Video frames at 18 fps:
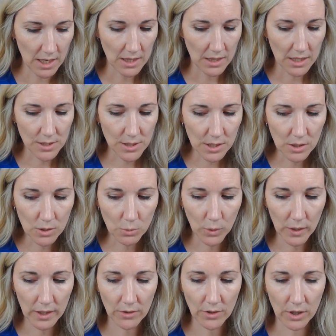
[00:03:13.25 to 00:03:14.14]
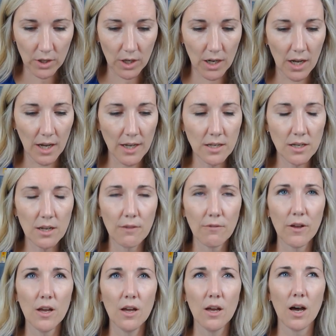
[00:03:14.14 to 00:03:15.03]
this is where they're kind
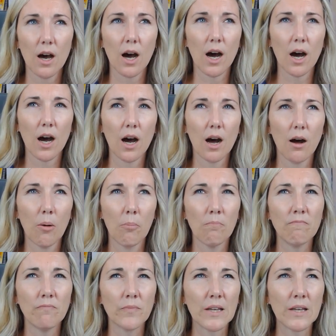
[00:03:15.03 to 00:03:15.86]
of